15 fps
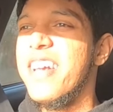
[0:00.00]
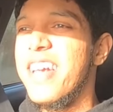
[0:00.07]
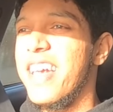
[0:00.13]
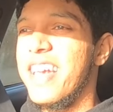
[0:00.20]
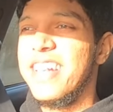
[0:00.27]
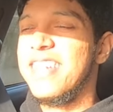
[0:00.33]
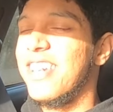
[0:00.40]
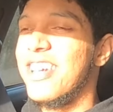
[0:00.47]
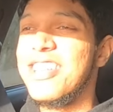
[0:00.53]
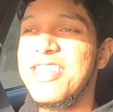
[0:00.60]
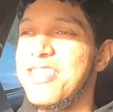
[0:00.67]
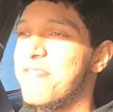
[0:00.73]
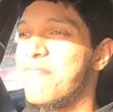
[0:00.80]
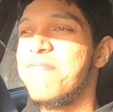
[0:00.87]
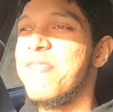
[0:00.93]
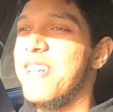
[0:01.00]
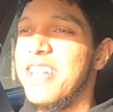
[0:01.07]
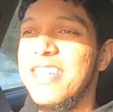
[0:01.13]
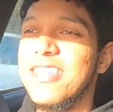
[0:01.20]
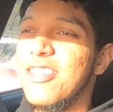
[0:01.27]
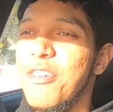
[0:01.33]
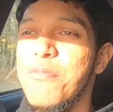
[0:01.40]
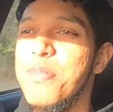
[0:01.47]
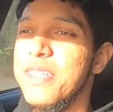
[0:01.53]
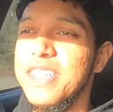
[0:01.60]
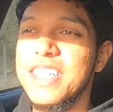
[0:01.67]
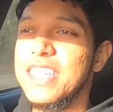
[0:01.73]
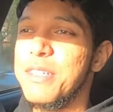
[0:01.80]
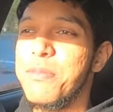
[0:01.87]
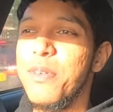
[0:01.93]
it's just
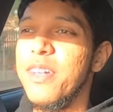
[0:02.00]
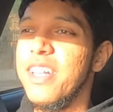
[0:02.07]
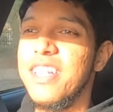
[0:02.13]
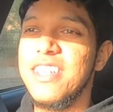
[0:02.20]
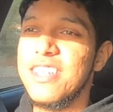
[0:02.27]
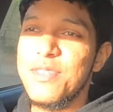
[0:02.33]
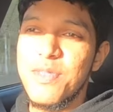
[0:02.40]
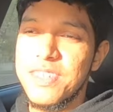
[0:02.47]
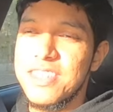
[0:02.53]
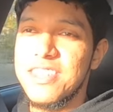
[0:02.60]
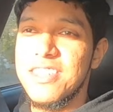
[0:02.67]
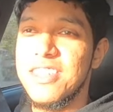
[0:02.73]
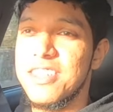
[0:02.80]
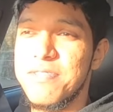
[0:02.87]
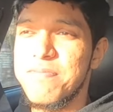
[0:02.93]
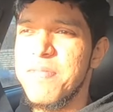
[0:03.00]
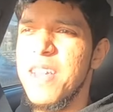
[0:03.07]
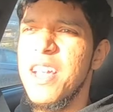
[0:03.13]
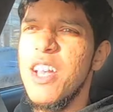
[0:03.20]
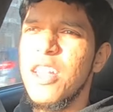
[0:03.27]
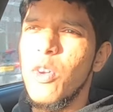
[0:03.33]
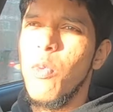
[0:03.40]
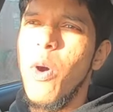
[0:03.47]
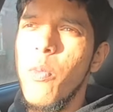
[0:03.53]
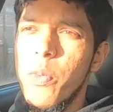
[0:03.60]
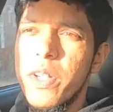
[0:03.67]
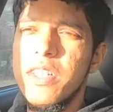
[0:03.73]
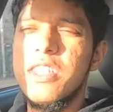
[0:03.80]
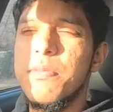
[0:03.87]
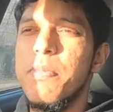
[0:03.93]
unpredictable, and it just wants to the one
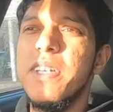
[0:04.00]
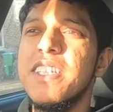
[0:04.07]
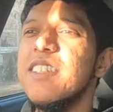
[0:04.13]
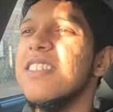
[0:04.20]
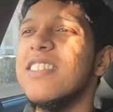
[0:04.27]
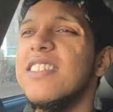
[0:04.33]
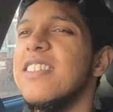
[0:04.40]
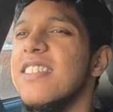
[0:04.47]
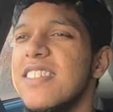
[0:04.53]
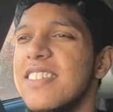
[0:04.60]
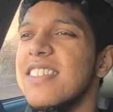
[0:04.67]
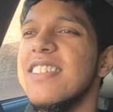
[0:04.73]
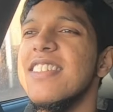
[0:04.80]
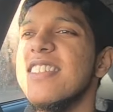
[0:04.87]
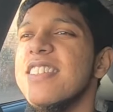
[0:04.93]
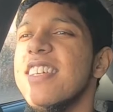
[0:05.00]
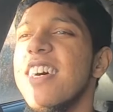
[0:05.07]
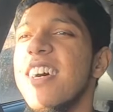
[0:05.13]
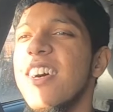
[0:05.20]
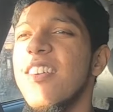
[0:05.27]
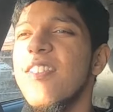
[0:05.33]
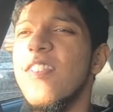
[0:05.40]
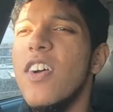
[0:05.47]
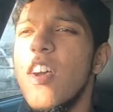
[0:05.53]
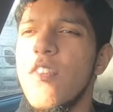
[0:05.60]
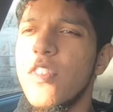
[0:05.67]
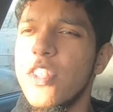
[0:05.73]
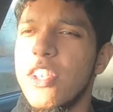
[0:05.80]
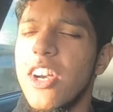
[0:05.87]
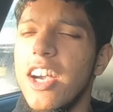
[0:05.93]
wheel spins. So
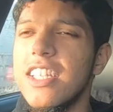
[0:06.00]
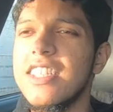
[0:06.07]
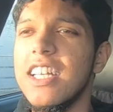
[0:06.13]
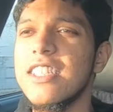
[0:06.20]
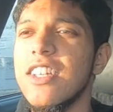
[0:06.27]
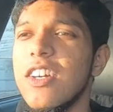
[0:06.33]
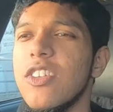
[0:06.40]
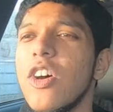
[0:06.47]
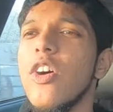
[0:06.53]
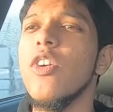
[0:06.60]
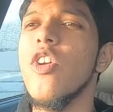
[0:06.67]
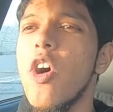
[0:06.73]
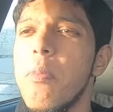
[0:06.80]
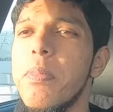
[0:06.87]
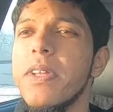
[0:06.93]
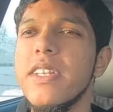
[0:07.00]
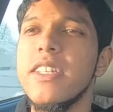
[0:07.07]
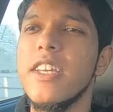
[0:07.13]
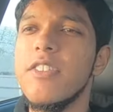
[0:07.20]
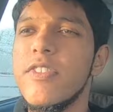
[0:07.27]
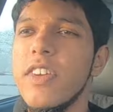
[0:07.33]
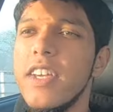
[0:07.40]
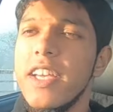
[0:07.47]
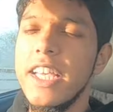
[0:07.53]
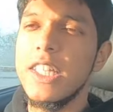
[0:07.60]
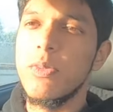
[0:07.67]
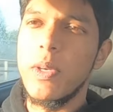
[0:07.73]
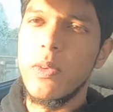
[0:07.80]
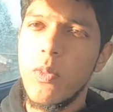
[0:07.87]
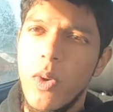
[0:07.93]
for you guys that don't know, an open diff is
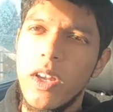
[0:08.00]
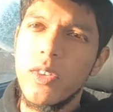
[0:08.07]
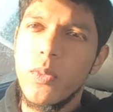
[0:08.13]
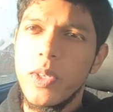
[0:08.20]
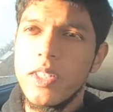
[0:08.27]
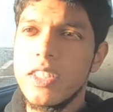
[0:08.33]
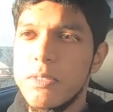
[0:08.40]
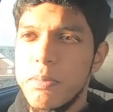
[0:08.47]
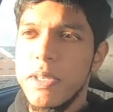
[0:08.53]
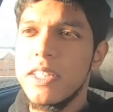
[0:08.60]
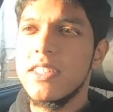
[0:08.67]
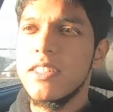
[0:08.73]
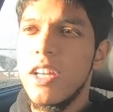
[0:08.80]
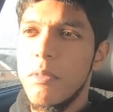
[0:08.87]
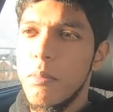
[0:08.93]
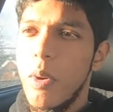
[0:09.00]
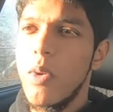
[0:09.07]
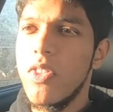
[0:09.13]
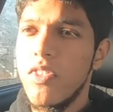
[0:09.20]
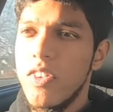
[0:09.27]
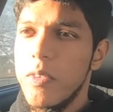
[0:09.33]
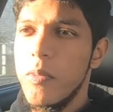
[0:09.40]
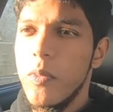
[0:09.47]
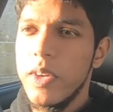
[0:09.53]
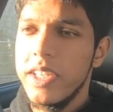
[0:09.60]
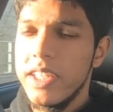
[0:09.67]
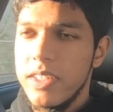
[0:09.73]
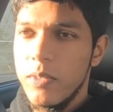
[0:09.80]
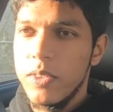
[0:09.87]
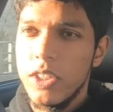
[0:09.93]
when one wheel spins and not both of them. When
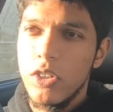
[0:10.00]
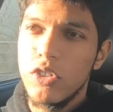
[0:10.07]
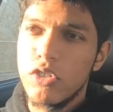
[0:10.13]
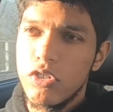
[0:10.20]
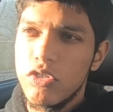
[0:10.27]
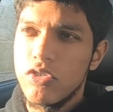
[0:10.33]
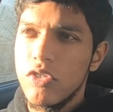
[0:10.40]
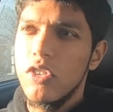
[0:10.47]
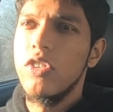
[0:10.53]
you lose control,